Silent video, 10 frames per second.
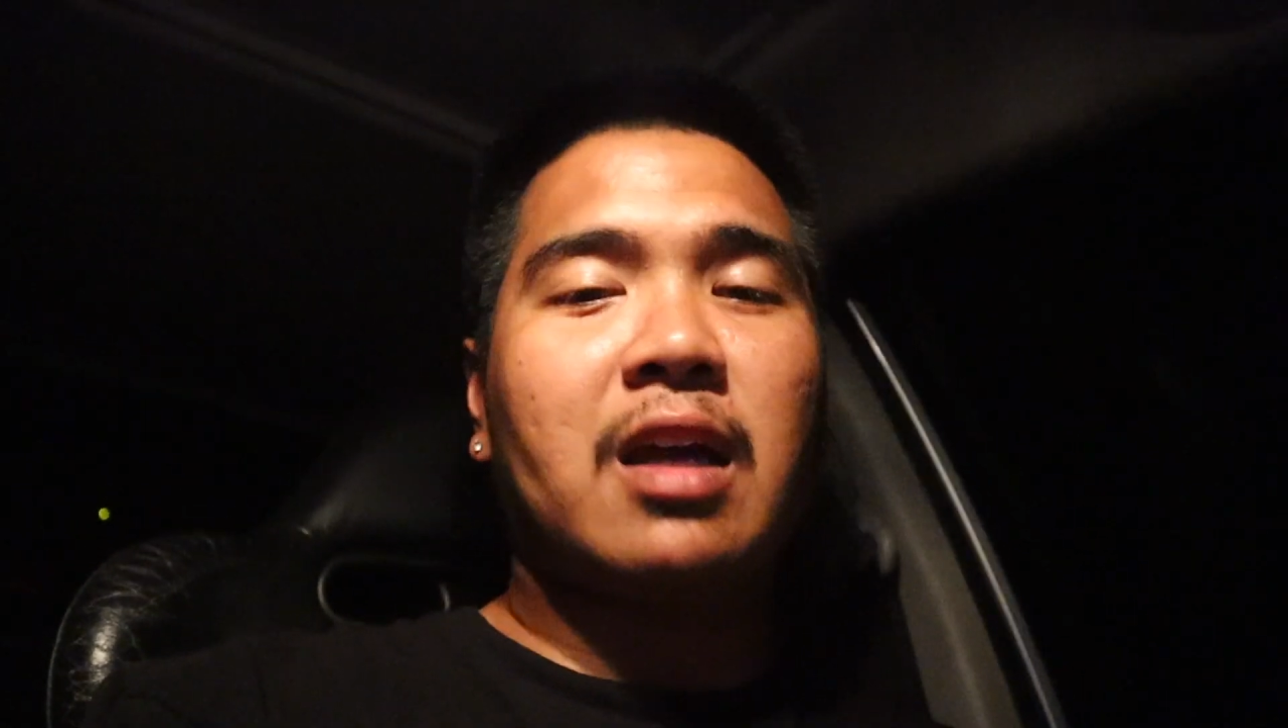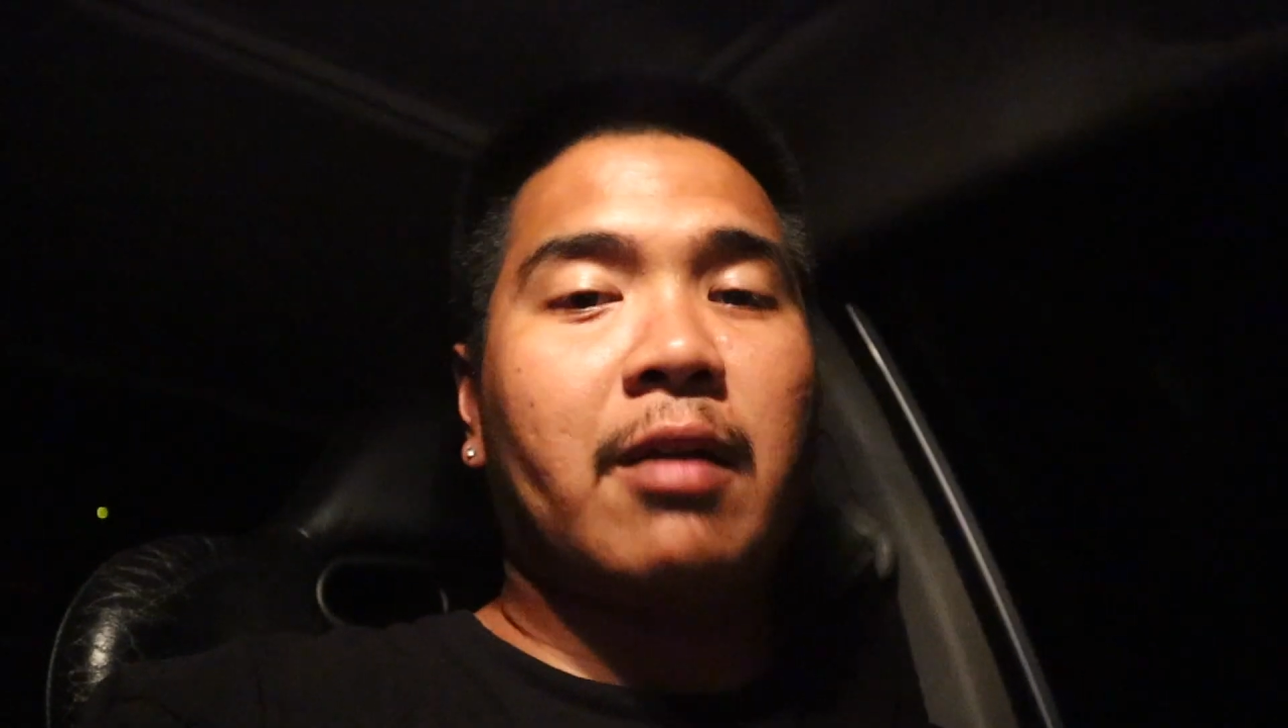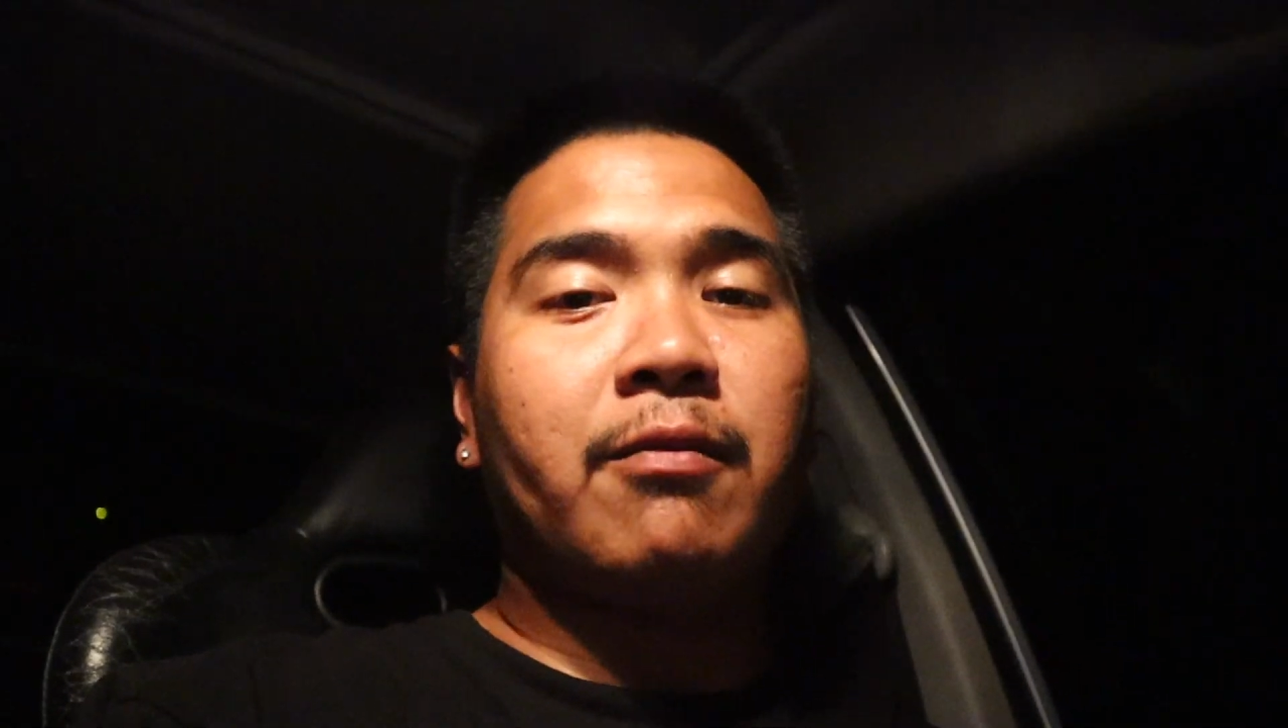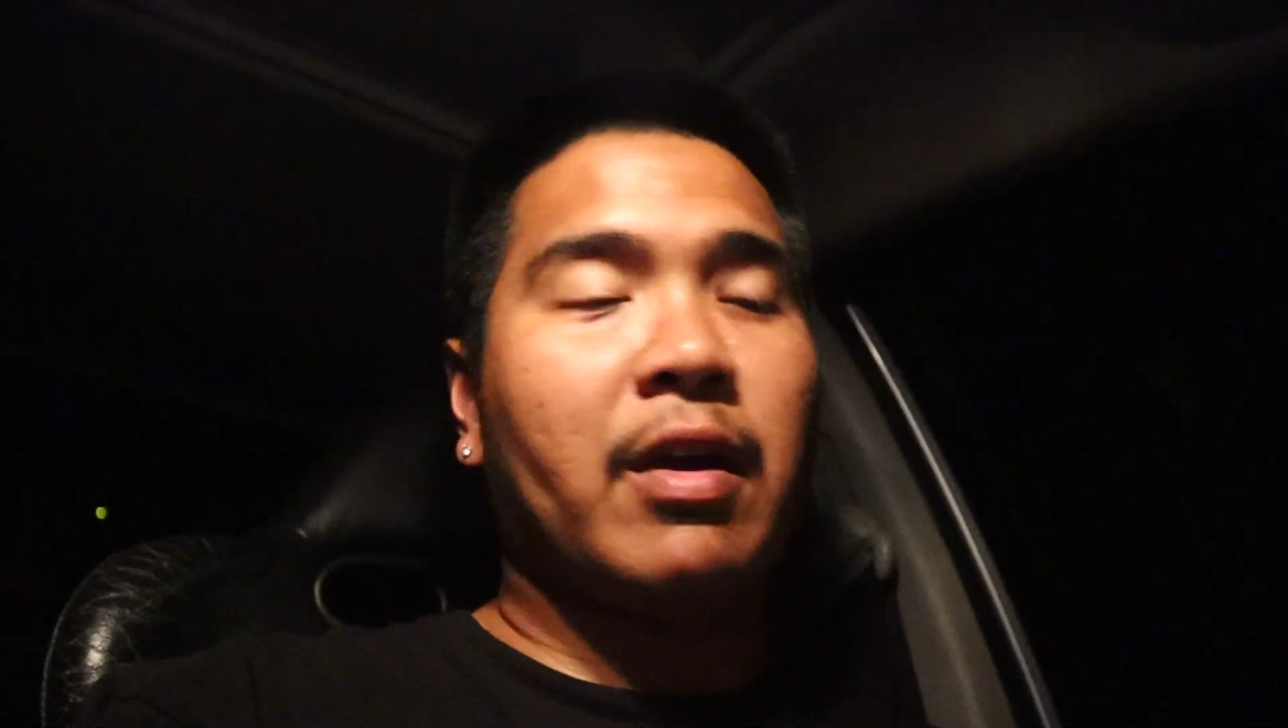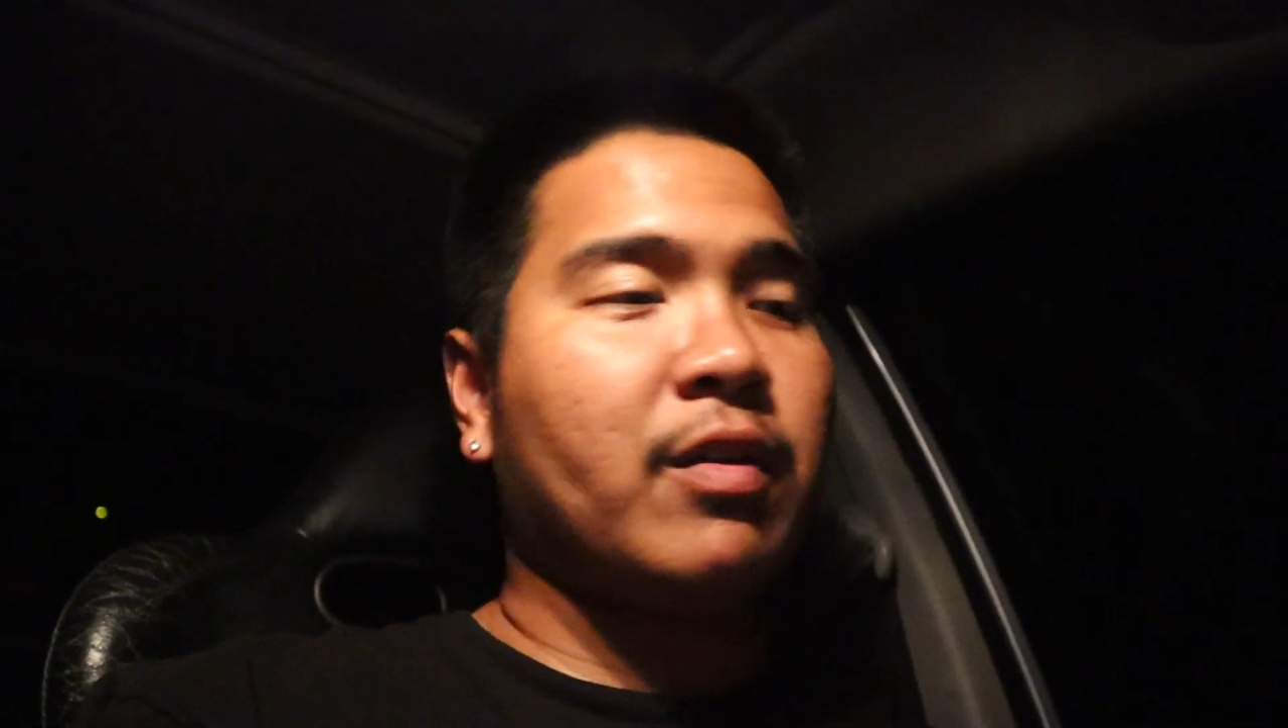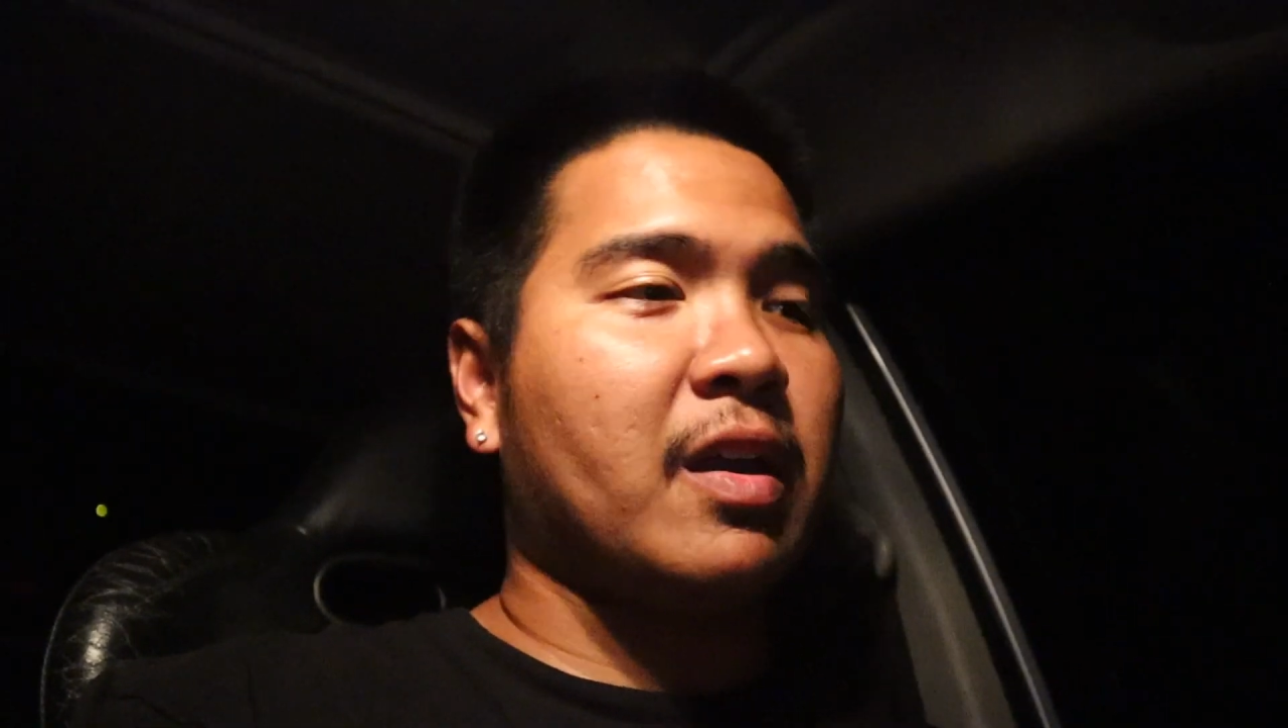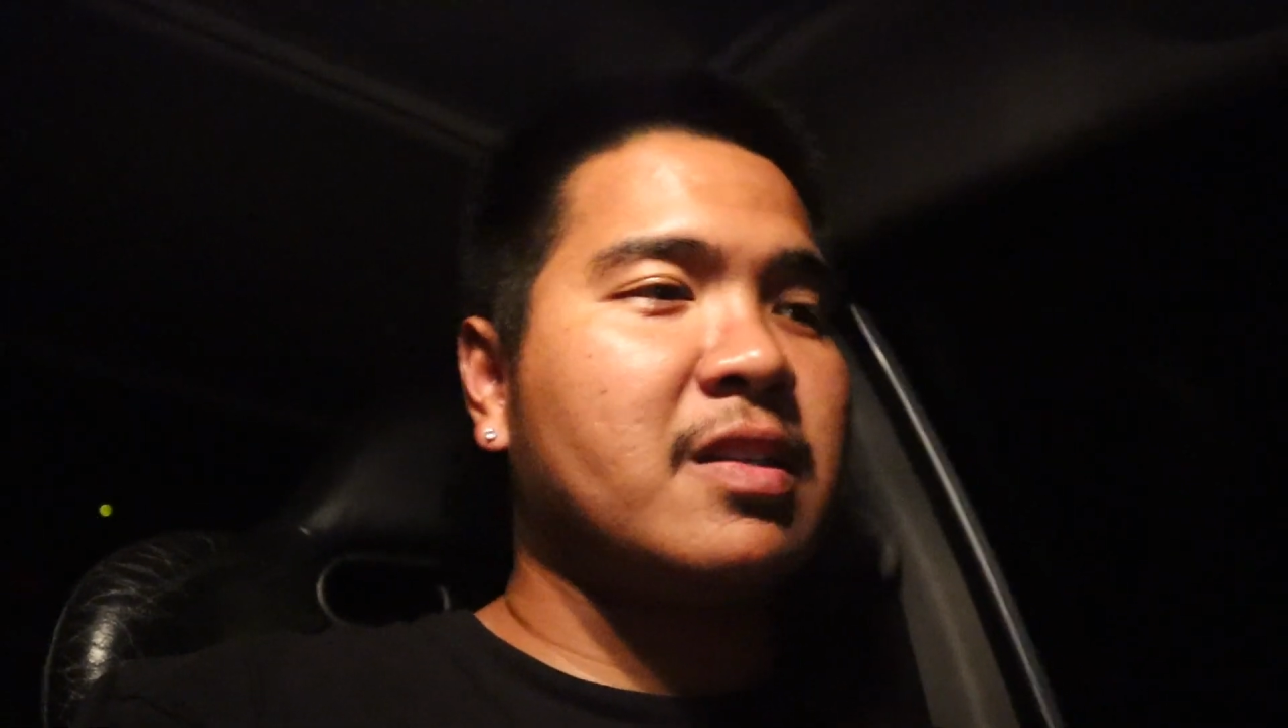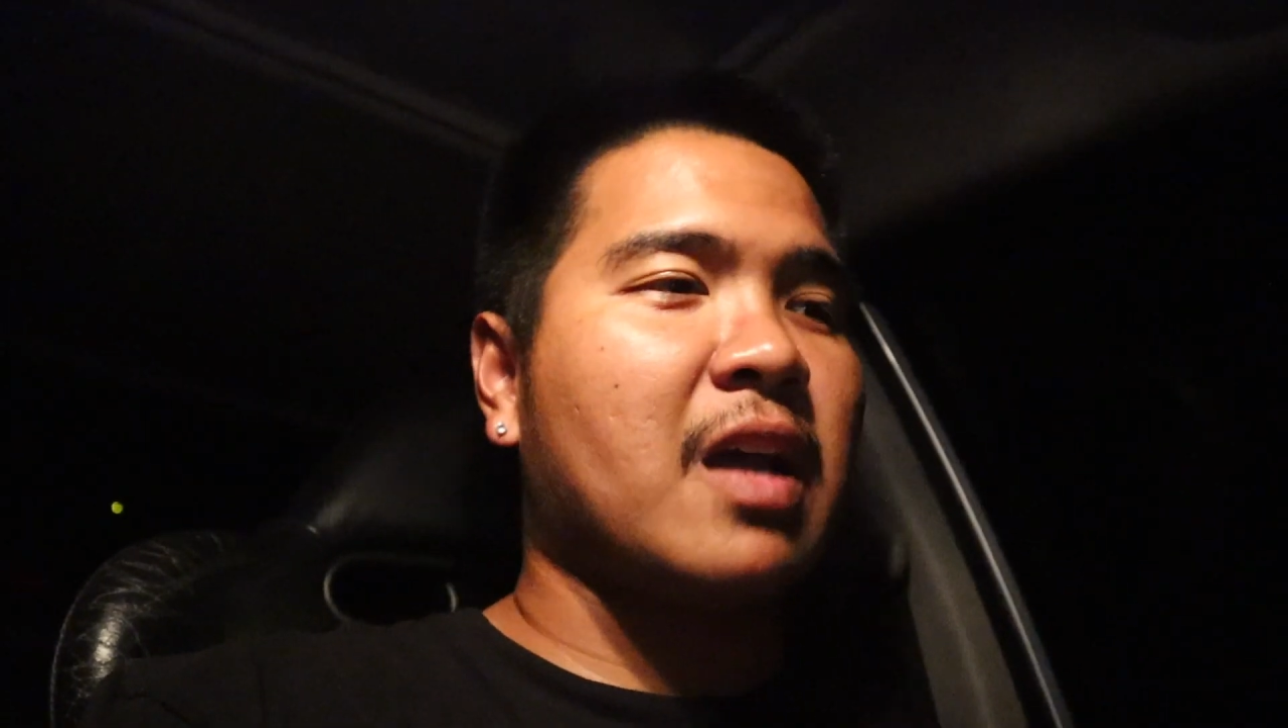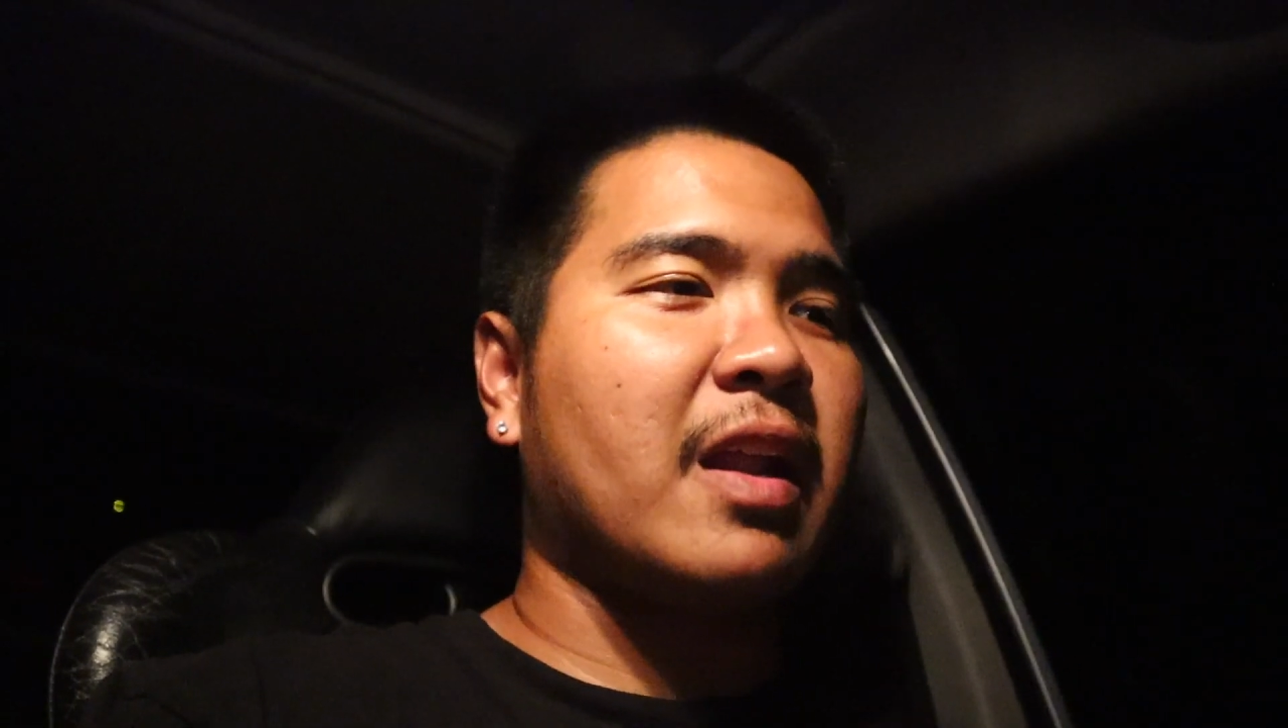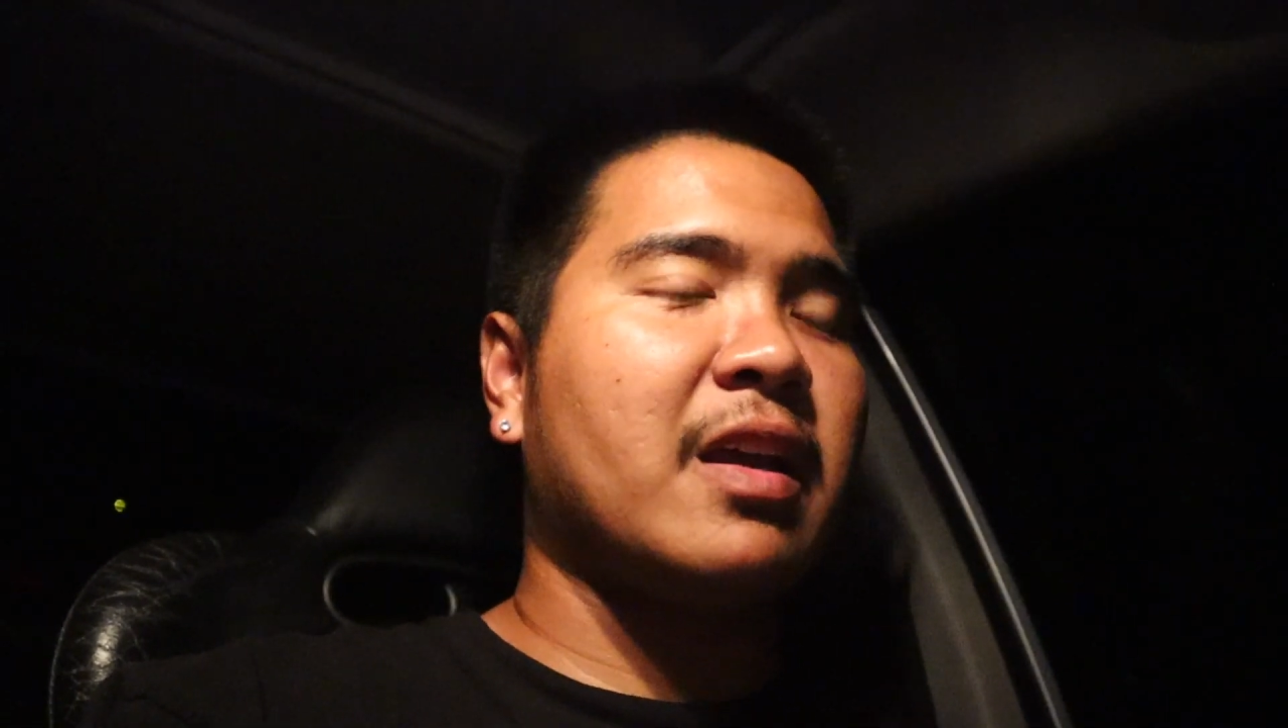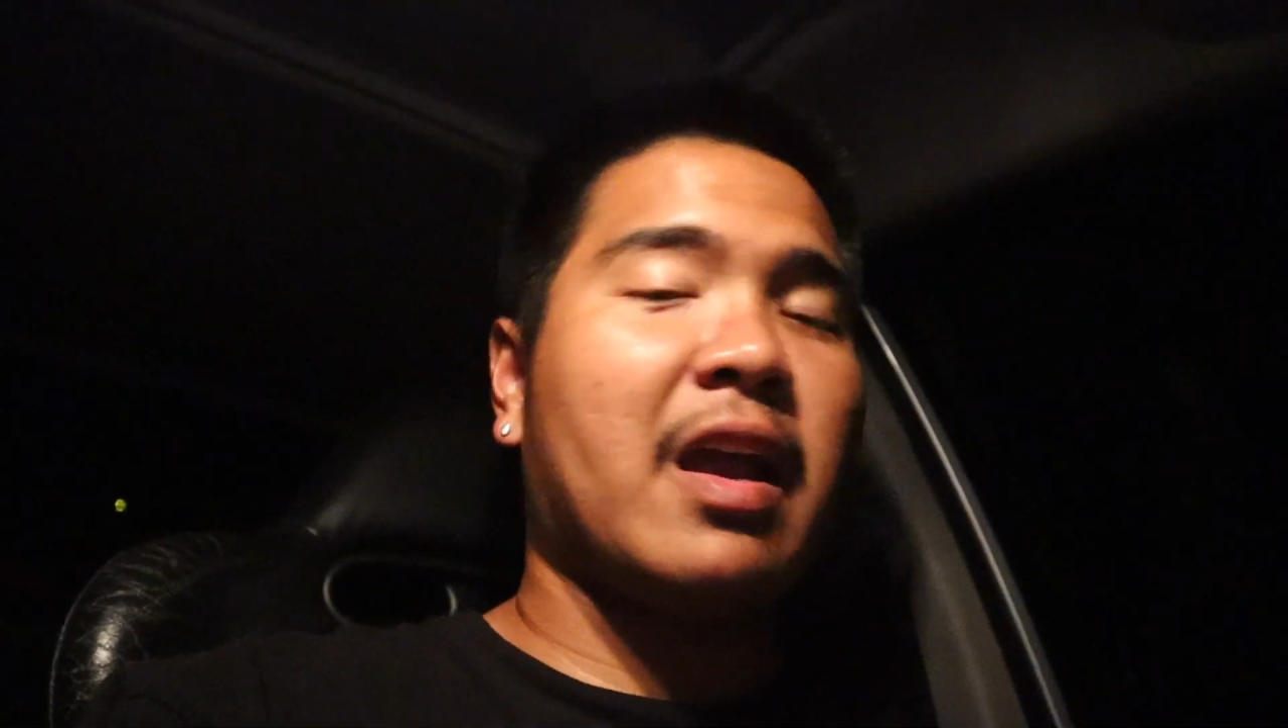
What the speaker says: I'm very excited.